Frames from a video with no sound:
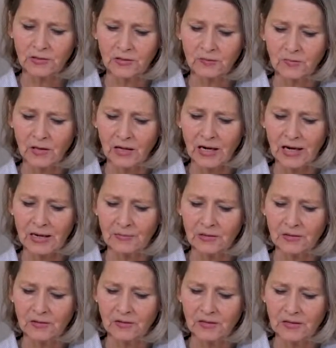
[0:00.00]
And then on
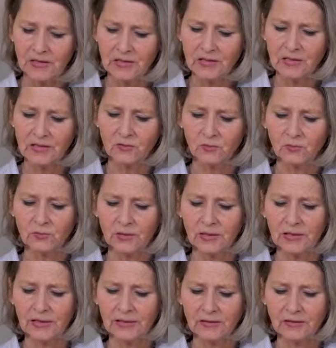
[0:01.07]
April the 19th,
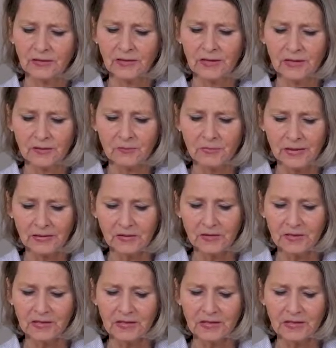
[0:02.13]
1886, six years